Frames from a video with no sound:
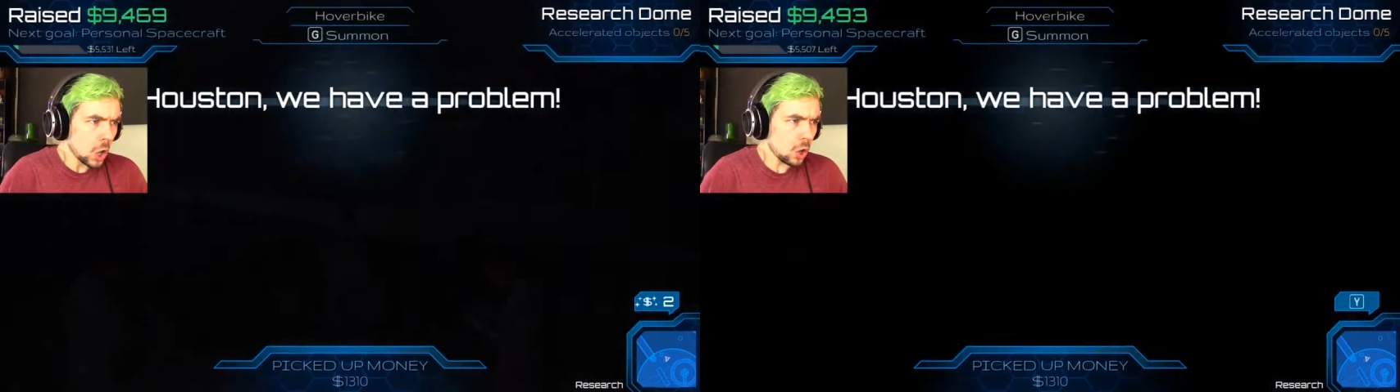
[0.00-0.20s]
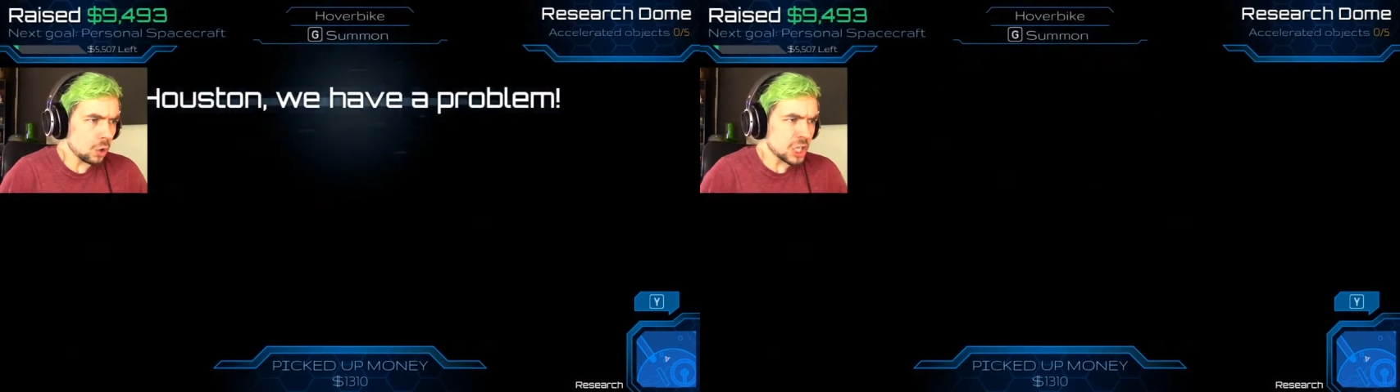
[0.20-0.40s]

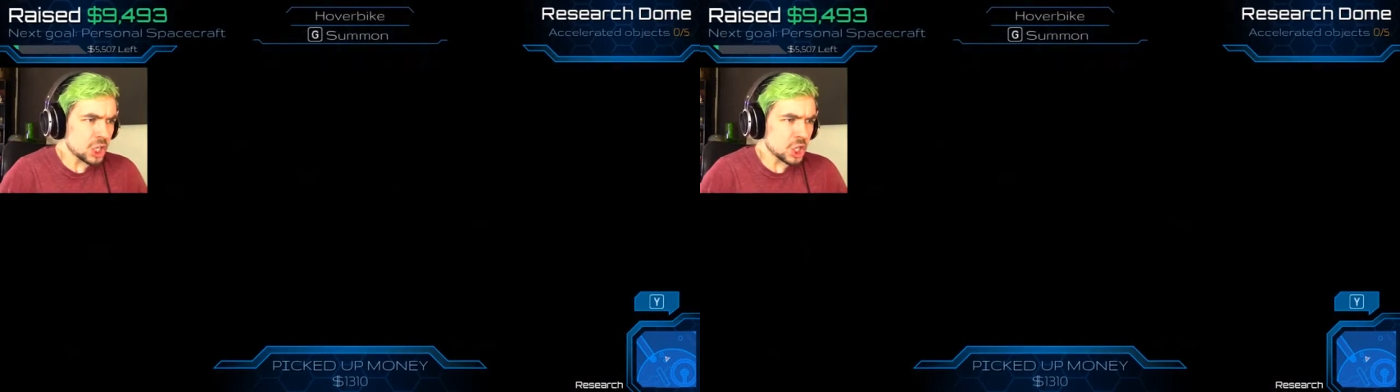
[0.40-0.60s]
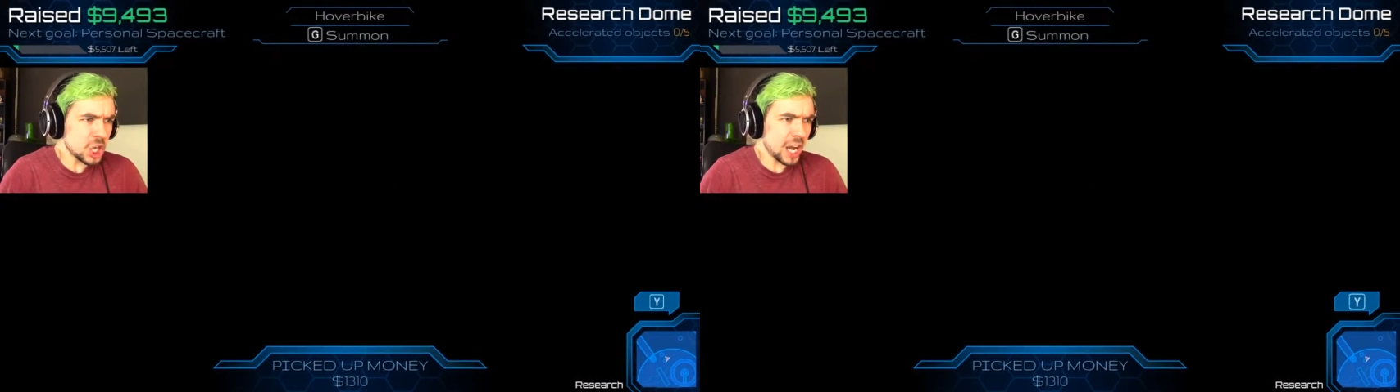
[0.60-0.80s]
Holy
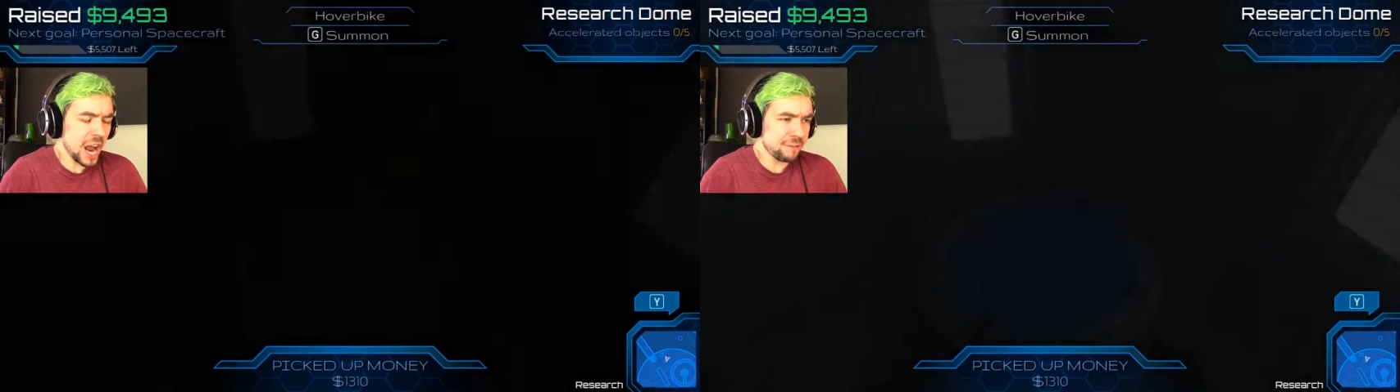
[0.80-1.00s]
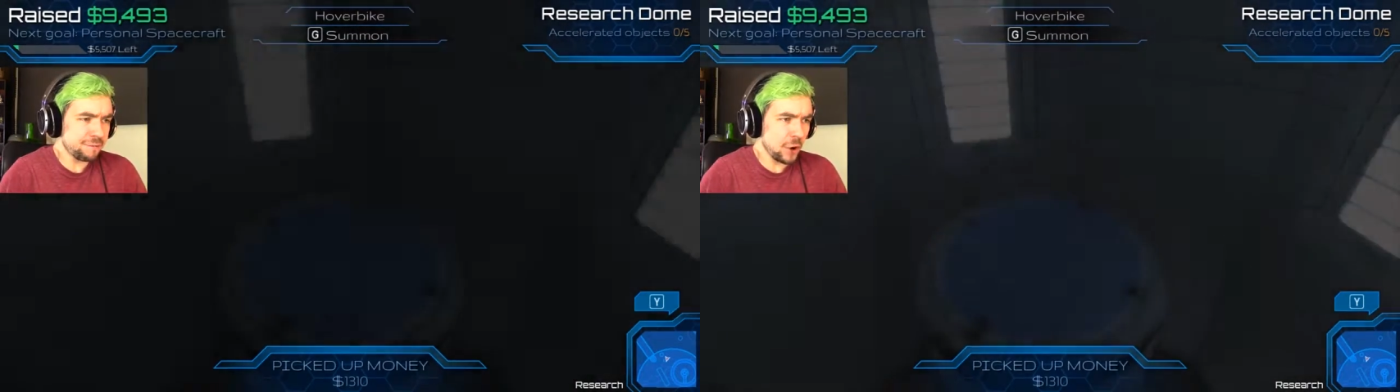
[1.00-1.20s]
shit,
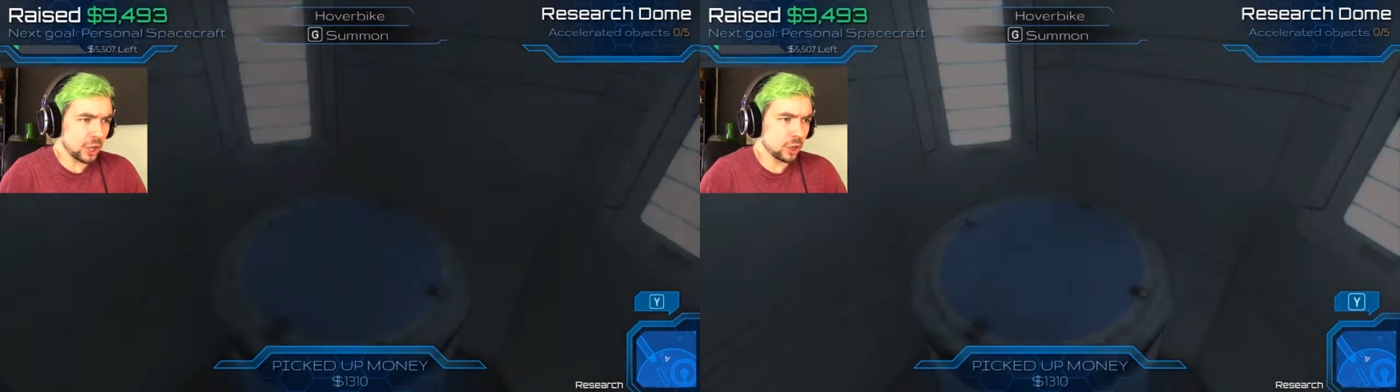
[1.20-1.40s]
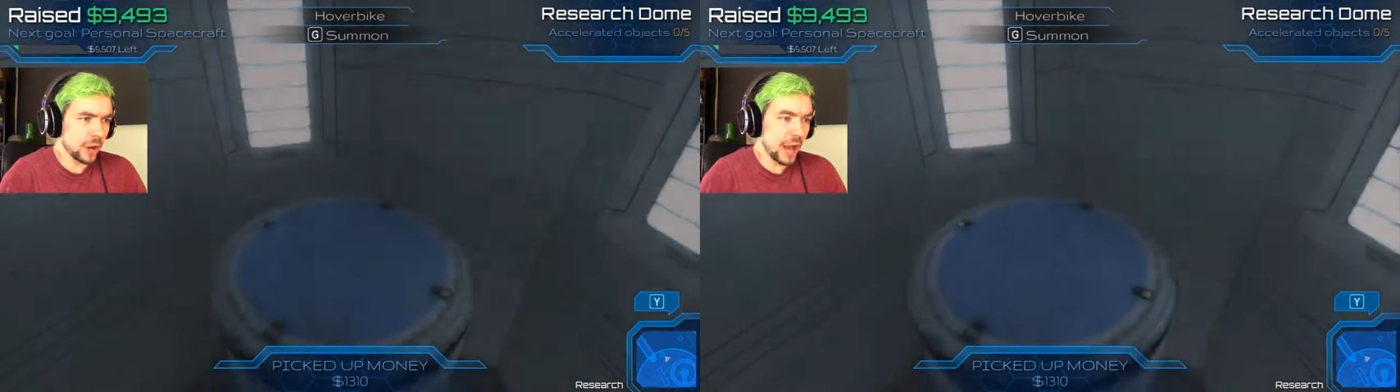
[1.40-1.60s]
I didn't
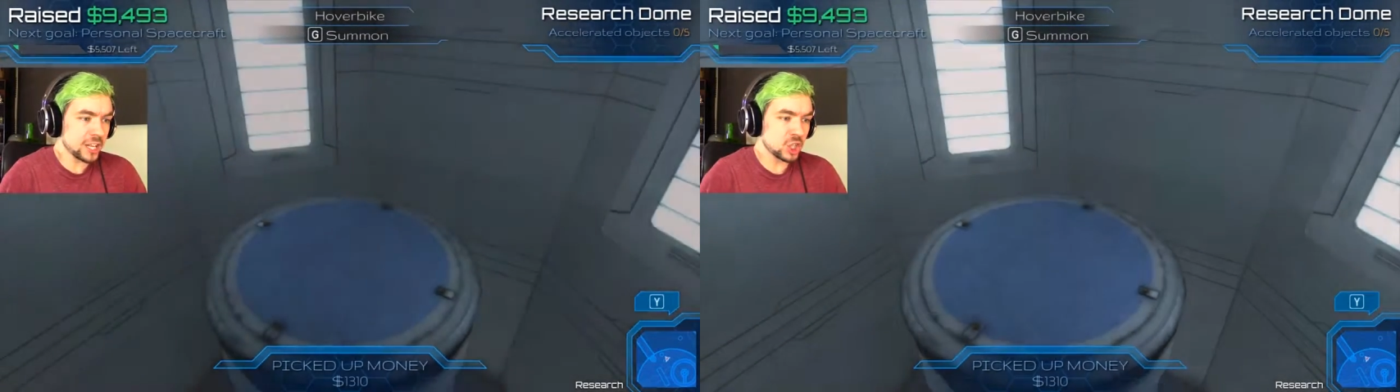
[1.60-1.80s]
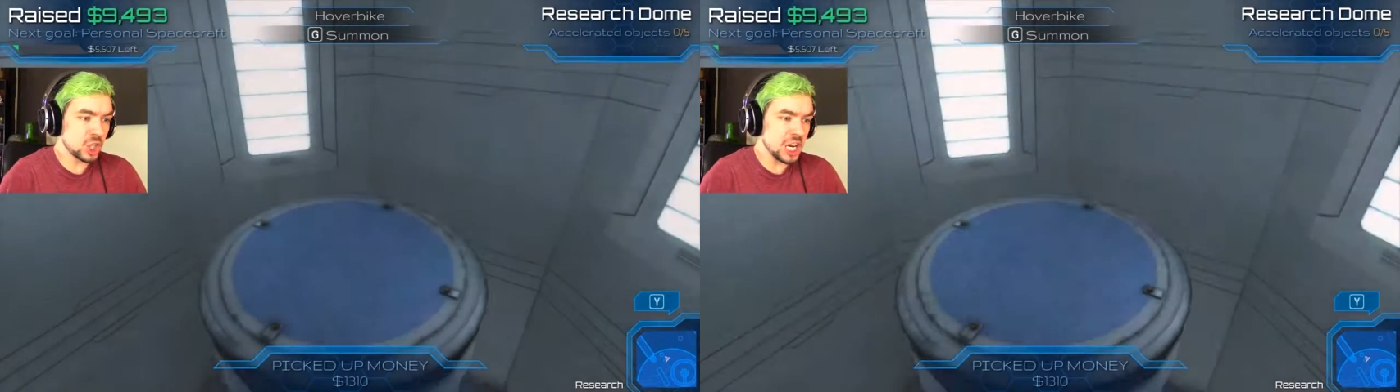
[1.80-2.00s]
fucking know
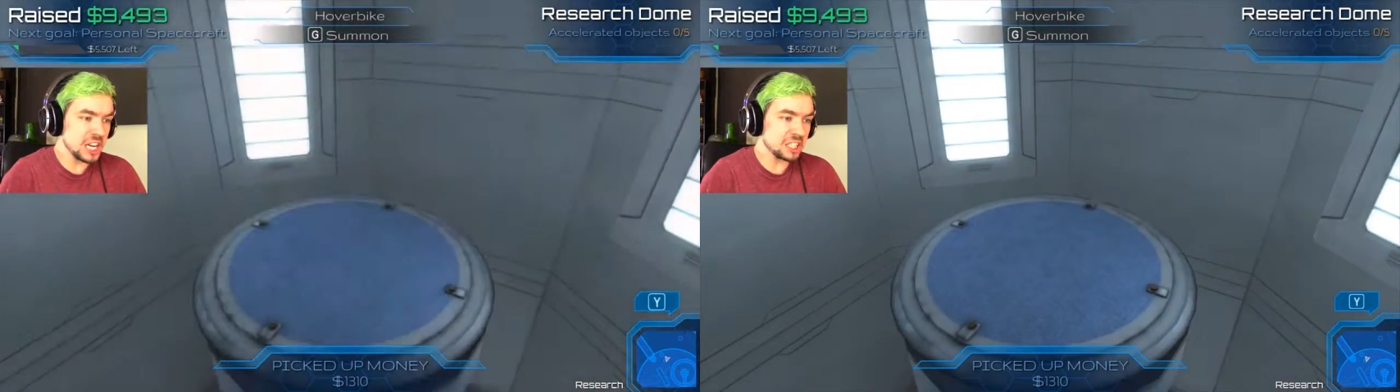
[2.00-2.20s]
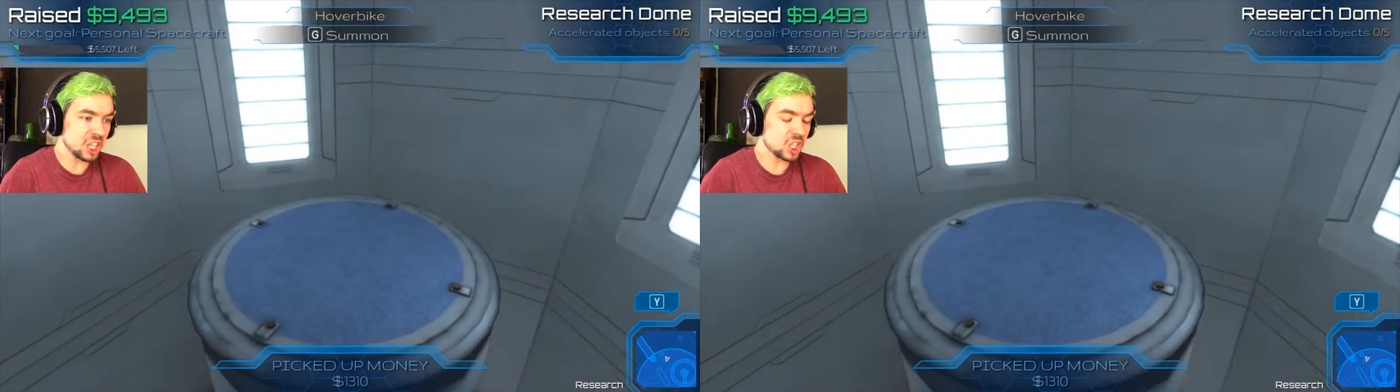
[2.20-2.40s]
that
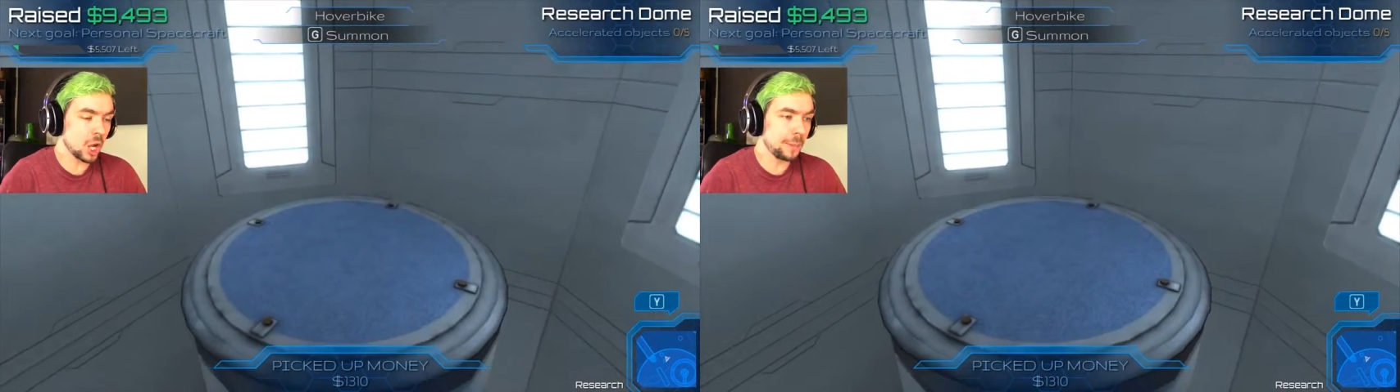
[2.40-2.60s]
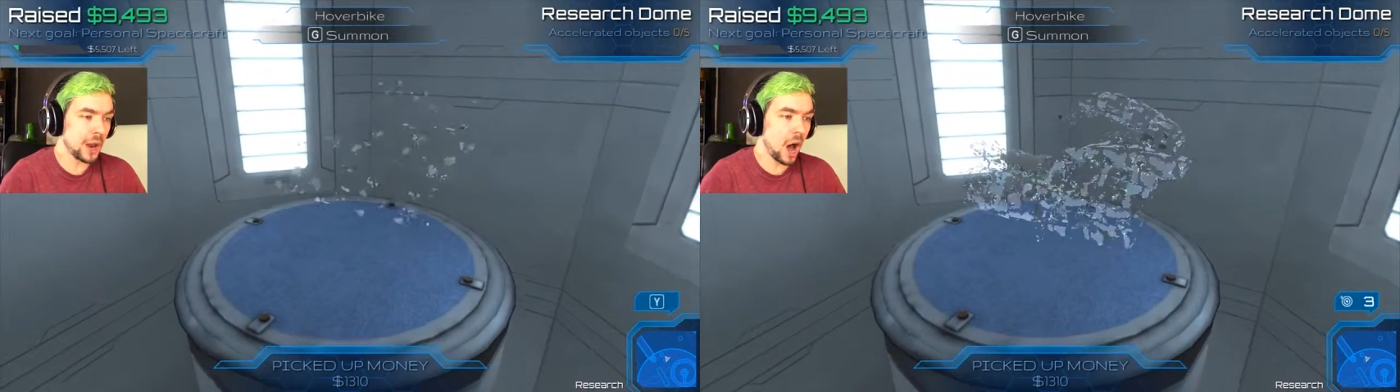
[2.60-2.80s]
G to
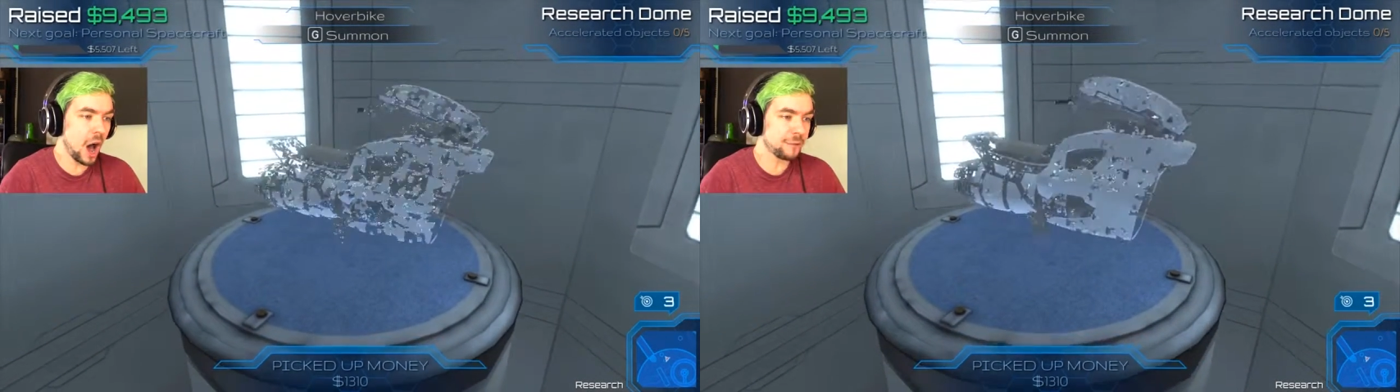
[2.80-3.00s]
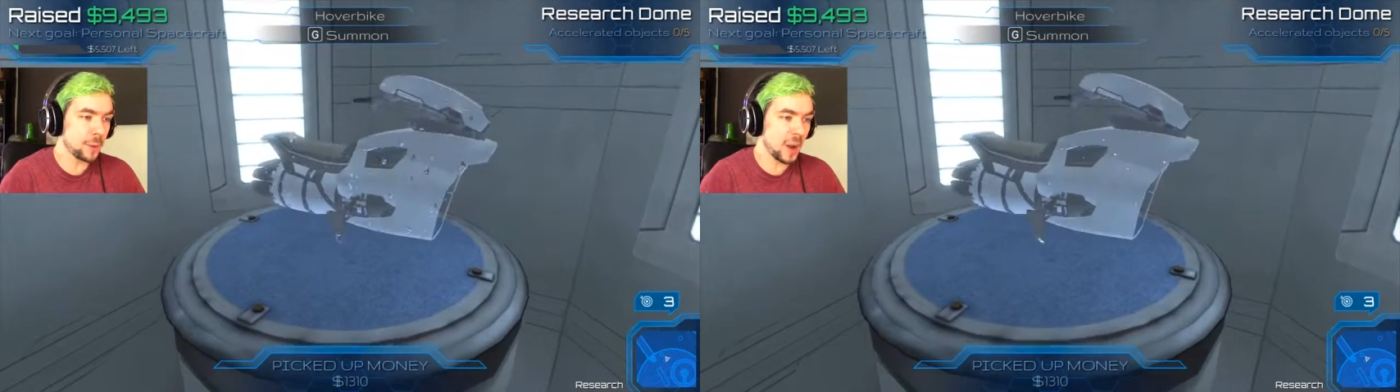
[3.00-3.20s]
summon a
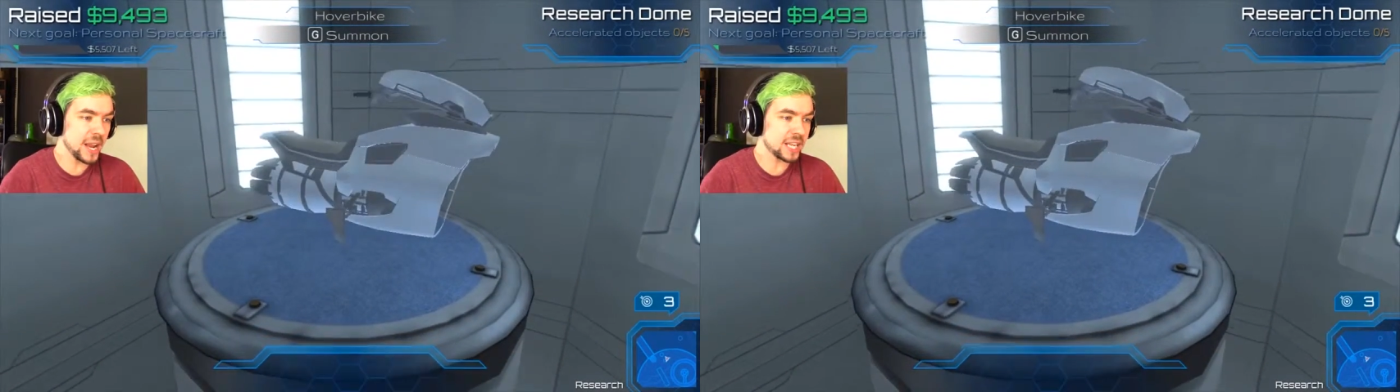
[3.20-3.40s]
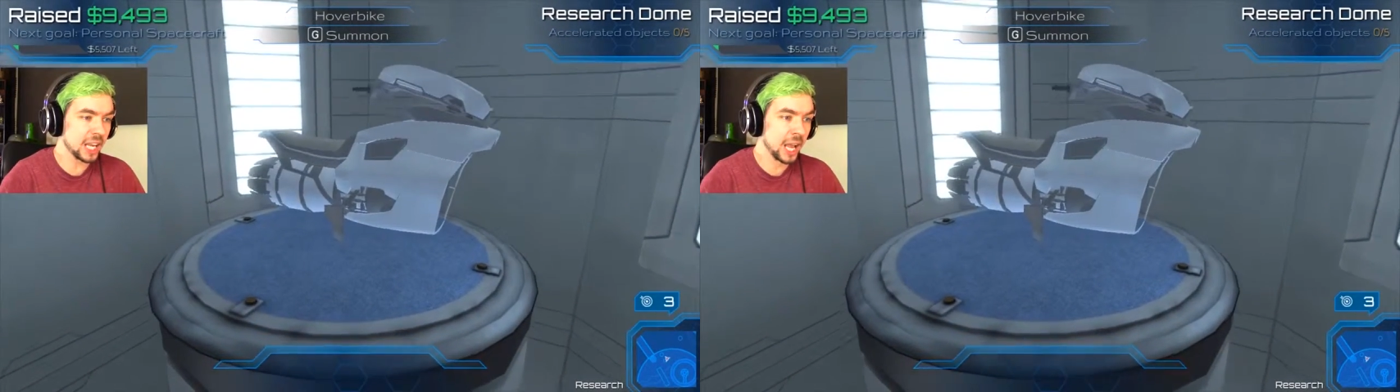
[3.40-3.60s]
hover
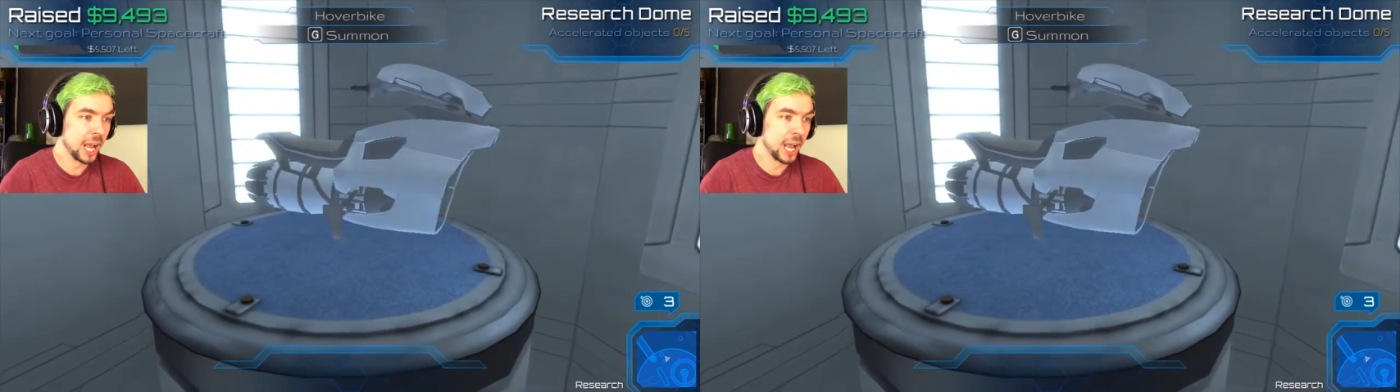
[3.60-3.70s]
bike!